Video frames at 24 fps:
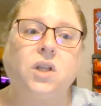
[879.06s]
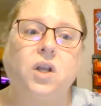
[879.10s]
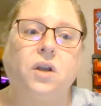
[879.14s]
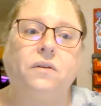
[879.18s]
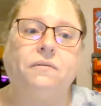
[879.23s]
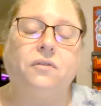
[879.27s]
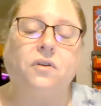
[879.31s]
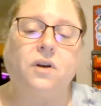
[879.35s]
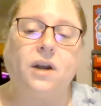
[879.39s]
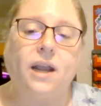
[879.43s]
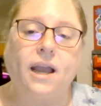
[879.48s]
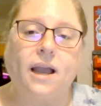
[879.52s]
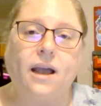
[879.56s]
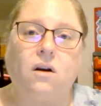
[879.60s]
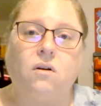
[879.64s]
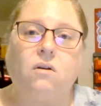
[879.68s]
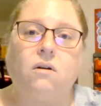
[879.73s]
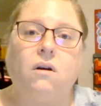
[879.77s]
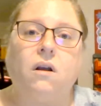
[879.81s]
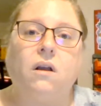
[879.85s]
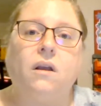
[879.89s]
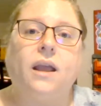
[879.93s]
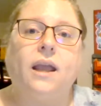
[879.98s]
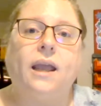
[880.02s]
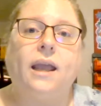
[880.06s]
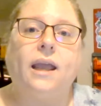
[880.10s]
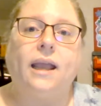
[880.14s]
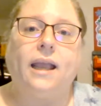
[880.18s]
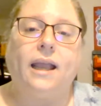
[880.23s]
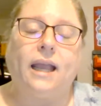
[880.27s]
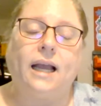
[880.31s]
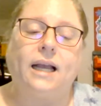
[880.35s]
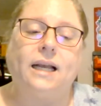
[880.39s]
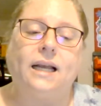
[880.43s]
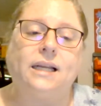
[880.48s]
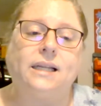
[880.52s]
for now,
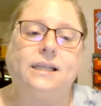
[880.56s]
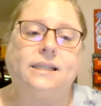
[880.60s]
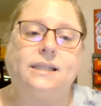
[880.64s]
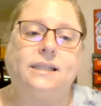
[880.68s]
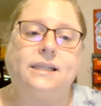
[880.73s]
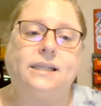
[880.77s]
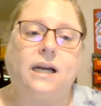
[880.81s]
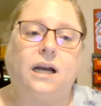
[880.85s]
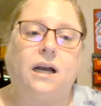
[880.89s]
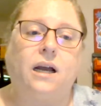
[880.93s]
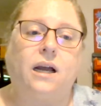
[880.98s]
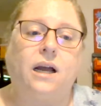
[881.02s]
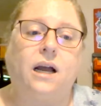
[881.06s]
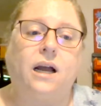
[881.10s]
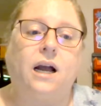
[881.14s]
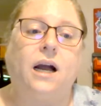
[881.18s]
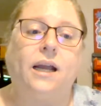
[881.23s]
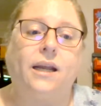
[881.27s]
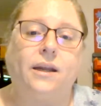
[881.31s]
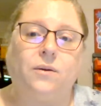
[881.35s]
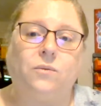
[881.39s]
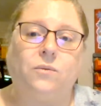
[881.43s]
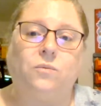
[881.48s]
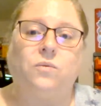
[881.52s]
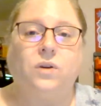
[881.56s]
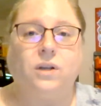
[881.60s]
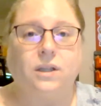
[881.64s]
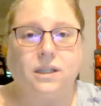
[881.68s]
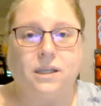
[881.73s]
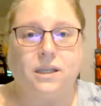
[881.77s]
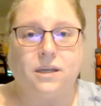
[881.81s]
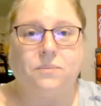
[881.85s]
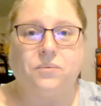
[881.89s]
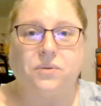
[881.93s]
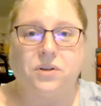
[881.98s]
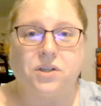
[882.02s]
and I
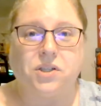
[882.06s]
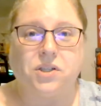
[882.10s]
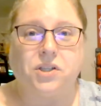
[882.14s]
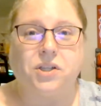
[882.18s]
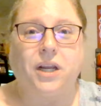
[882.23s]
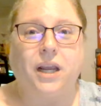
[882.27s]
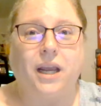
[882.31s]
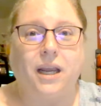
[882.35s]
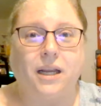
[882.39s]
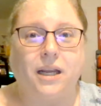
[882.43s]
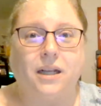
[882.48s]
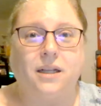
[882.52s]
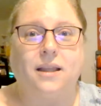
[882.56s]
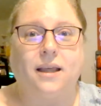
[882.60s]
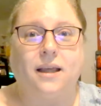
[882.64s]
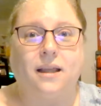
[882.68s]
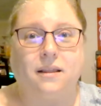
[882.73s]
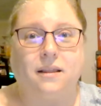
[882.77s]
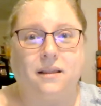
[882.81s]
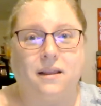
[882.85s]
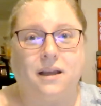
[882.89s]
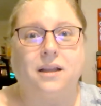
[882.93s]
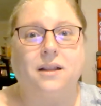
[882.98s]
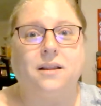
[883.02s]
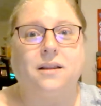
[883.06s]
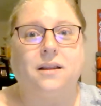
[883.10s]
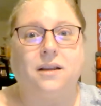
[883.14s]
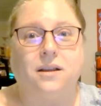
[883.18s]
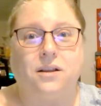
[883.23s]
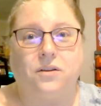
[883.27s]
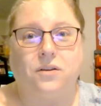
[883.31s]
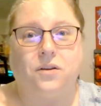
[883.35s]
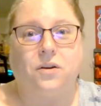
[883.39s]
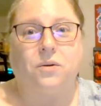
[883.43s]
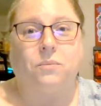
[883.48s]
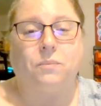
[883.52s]
really appreciate that
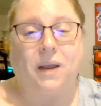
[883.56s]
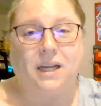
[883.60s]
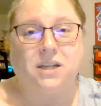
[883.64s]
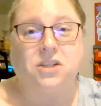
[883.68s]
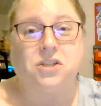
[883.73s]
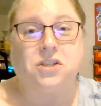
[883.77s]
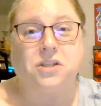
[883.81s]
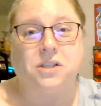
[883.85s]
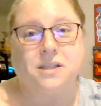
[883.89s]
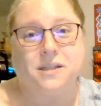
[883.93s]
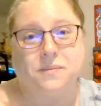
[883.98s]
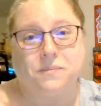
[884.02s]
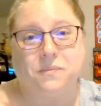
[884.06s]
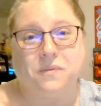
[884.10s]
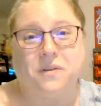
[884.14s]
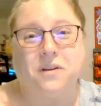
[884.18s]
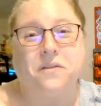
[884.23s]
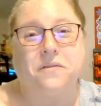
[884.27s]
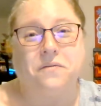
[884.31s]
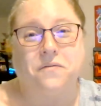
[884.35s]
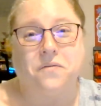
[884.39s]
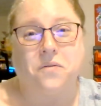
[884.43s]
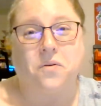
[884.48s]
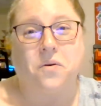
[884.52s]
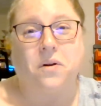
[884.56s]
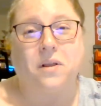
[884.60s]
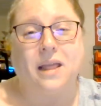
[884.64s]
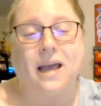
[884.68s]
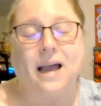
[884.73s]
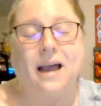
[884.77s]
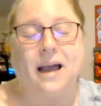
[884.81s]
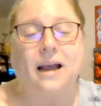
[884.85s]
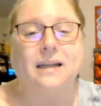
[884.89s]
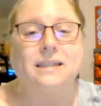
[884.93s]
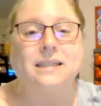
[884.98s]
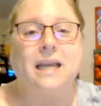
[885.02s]
your patience for
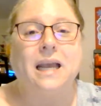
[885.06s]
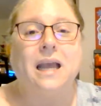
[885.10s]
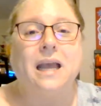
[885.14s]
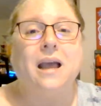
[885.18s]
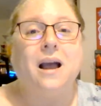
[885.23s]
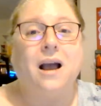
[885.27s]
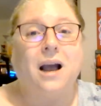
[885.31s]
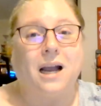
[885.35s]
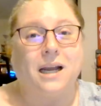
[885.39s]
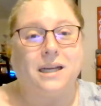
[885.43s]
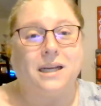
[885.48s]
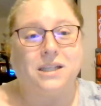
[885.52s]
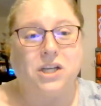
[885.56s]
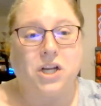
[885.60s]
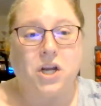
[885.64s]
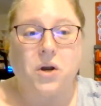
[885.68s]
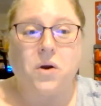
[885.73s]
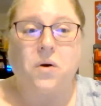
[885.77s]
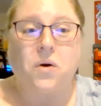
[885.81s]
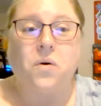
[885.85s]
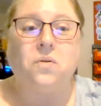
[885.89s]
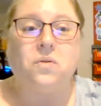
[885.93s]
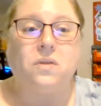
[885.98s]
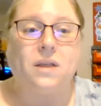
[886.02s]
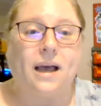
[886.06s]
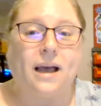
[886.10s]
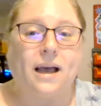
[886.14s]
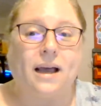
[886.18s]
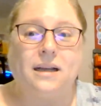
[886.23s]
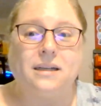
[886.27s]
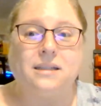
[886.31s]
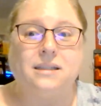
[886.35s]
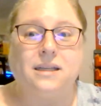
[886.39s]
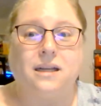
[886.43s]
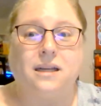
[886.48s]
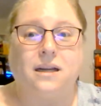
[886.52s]
that. I know
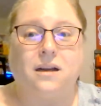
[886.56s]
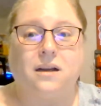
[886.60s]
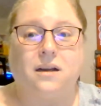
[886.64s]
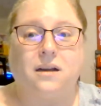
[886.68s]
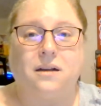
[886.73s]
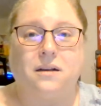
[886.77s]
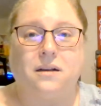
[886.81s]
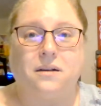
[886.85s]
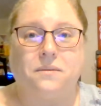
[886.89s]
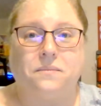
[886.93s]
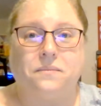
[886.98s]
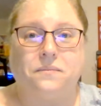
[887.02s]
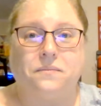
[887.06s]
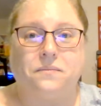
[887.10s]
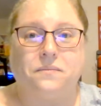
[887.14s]
that a